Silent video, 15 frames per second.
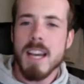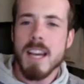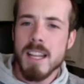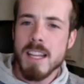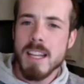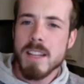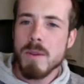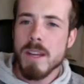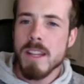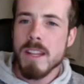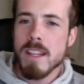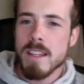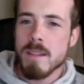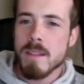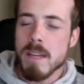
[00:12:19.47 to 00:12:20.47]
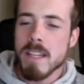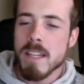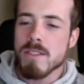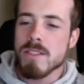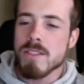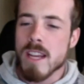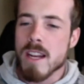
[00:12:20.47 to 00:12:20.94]
I like the way the menu
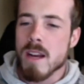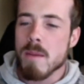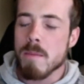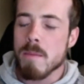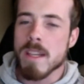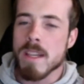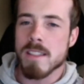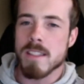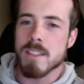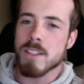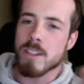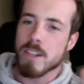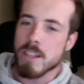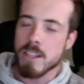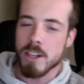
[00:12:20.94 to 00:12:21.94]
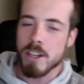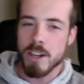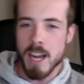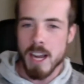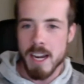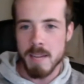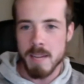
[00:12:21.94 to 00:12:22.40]
is set up, because you're
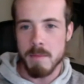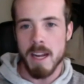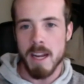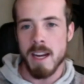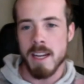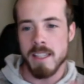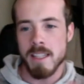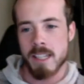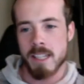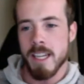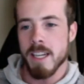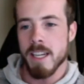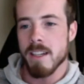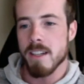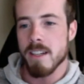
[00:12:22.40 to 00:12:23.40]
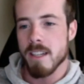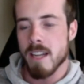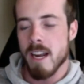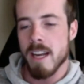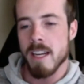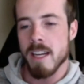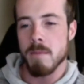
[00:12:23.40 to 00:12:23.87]
guiding my eyes here and
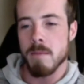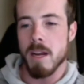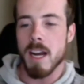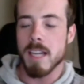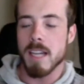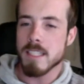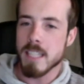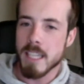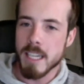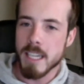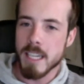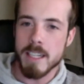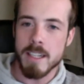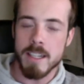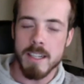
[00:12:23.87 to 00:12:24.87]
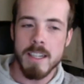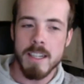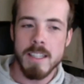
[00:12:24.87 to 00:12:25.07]
guiding my eyes here.